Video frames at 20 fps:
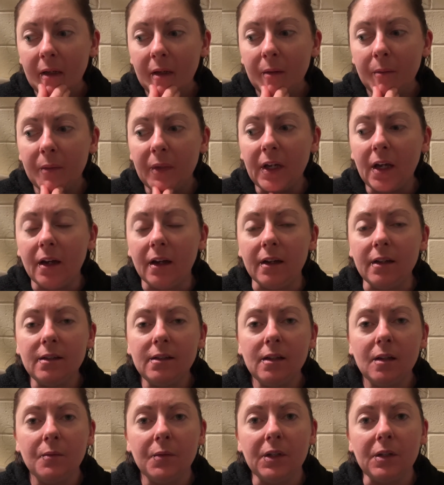yeah, it
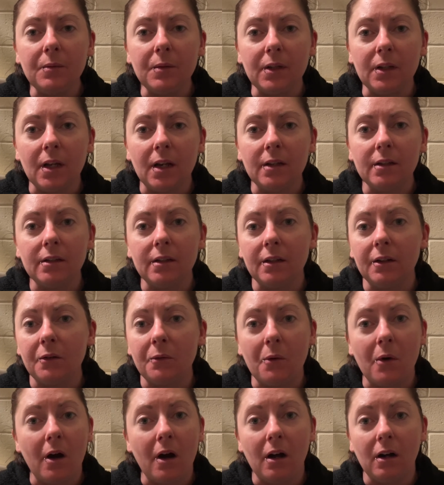seems to be lasting a
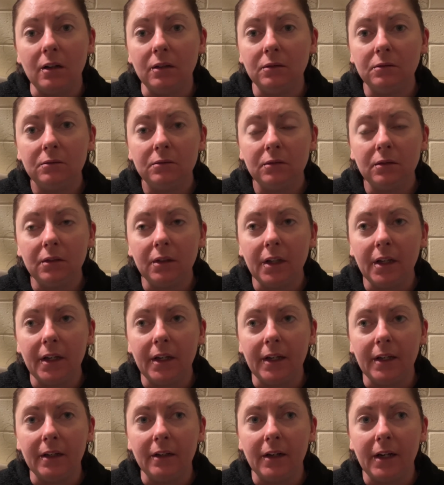while,
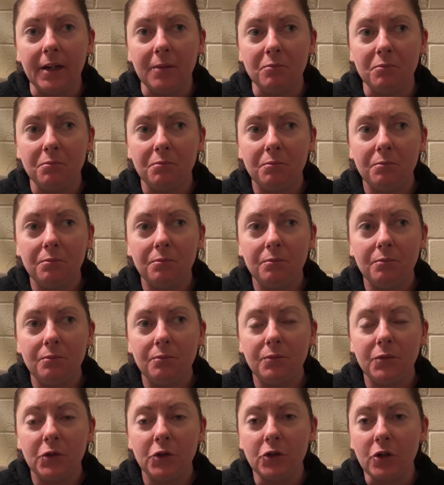and I'm
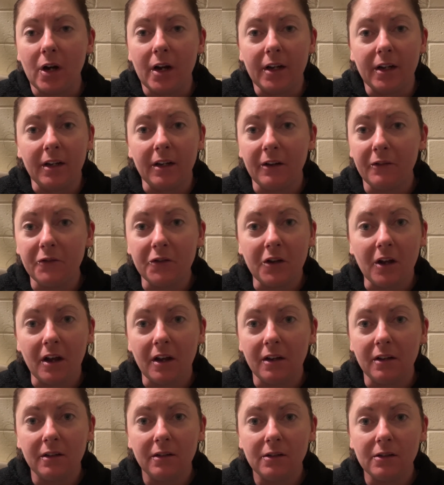tracking every
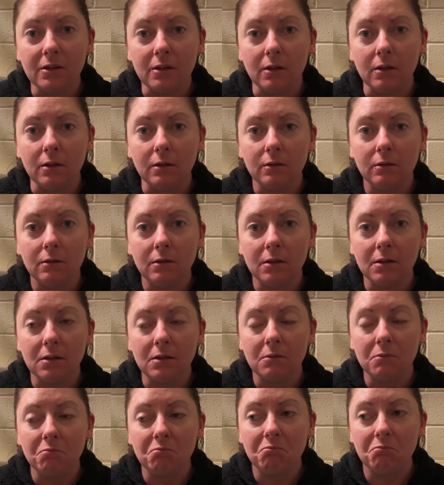day, so that's
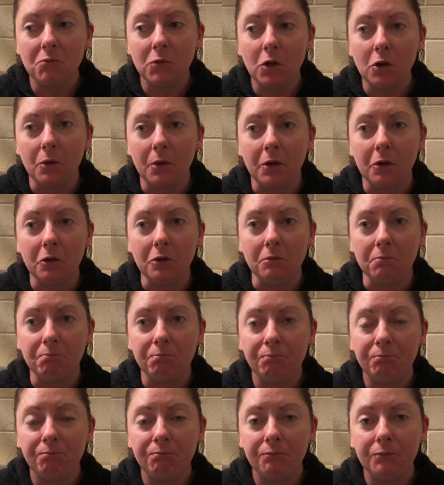going good.
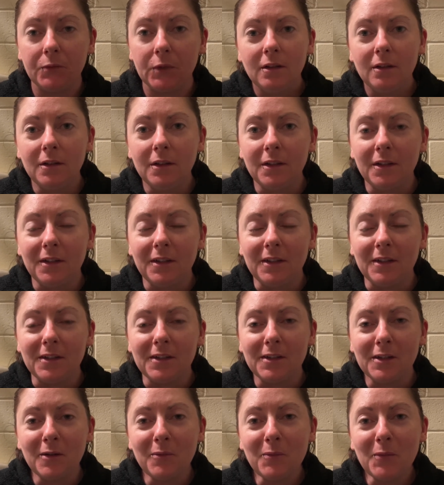The
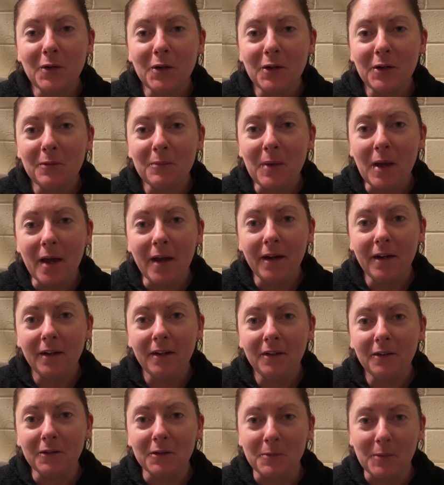sunburn pain
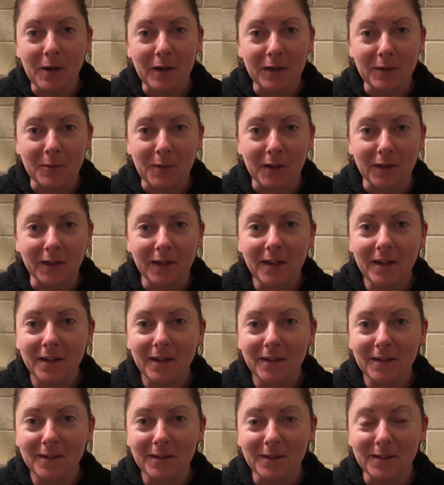on the back of my
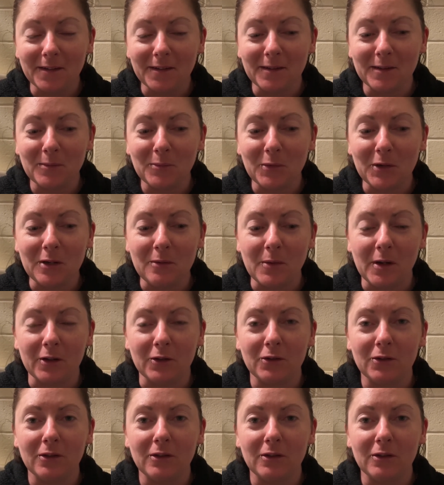legs is pretty much